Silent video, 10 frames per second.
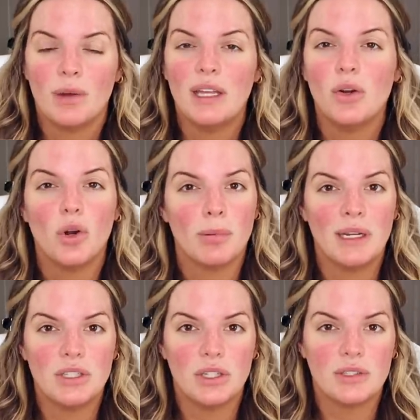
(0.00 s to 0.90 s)
really incorporate
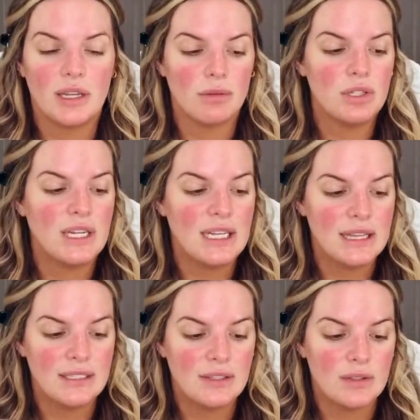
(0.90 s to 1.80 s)
into your skin routine,
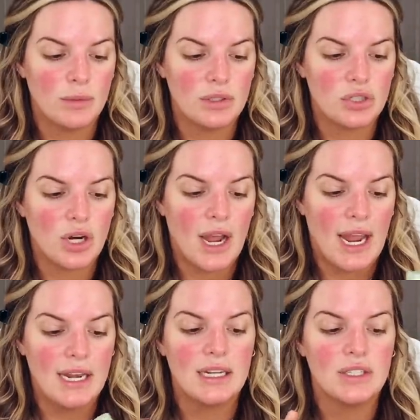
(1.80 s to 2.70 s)
this is the one to try
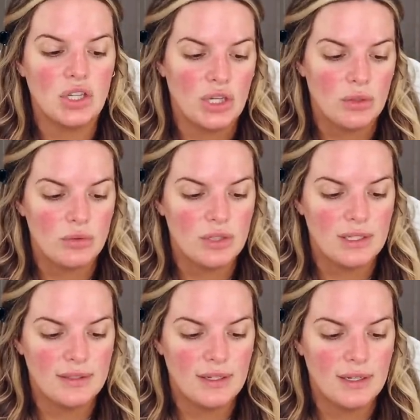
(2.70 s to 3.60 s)
and it is huge.
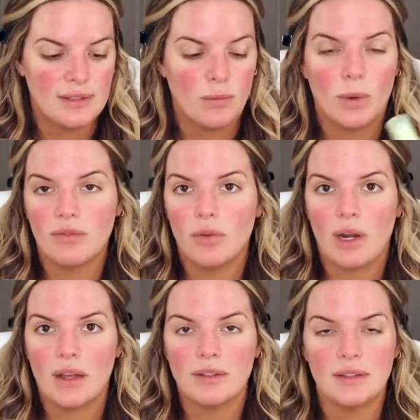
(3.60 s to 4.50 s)
This is one fluid
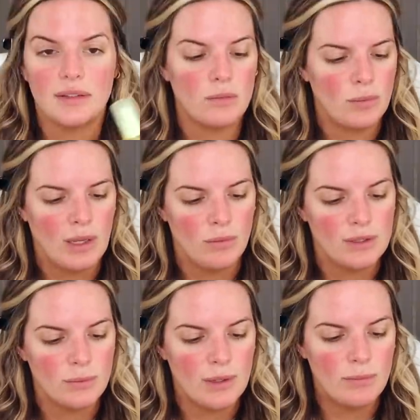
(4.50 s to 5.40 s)
ounces, wait,
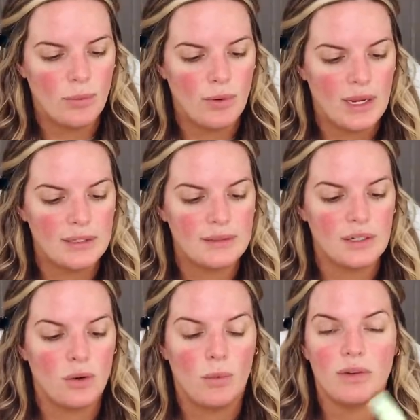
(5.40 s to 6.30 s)
it's
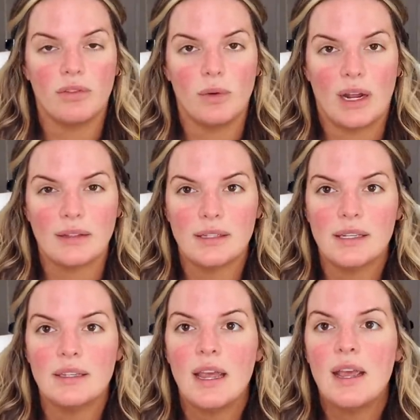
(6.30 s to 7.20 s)
1.01 fluid ounces.